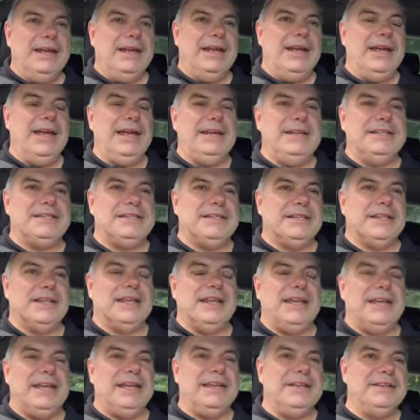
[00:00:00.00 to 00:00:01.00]
into
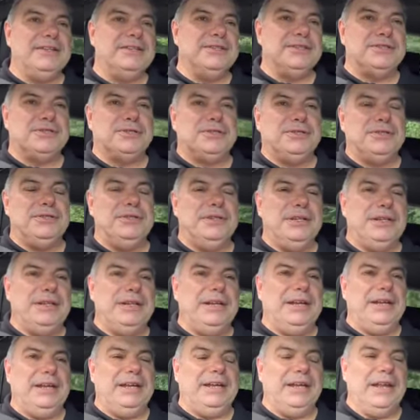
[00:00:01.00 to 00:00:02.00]
the
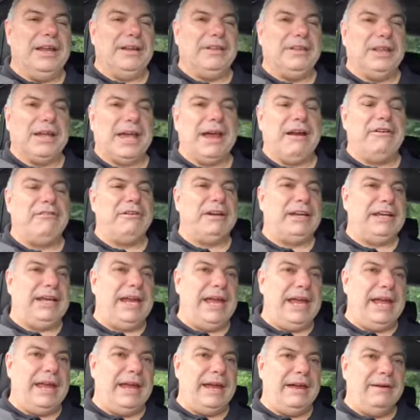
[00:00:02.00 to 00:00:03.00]
current
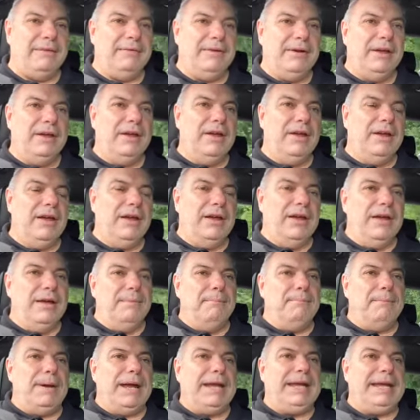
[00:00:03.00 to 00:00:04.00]
year,
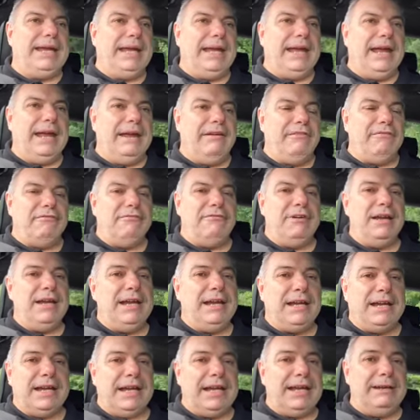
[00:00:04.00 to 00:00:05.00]
making it
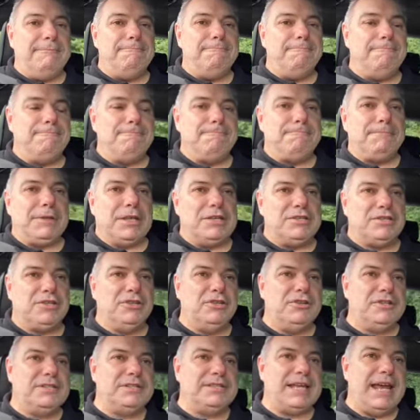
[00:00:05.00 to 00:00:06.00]
really as
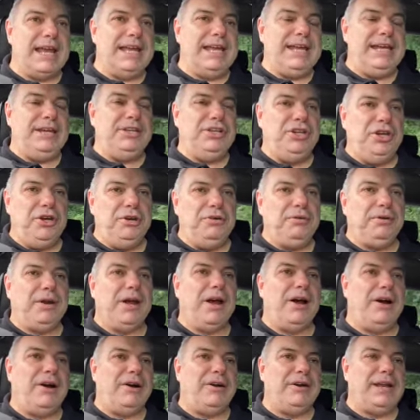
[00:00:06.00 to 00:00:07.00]
good as any new
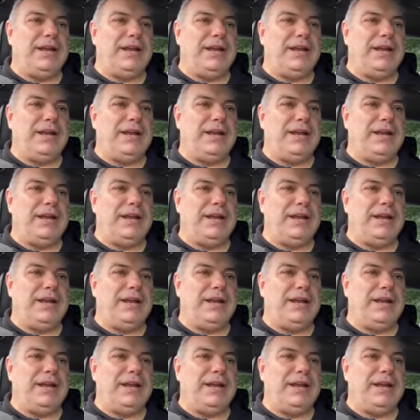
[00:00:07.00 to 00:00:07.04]
car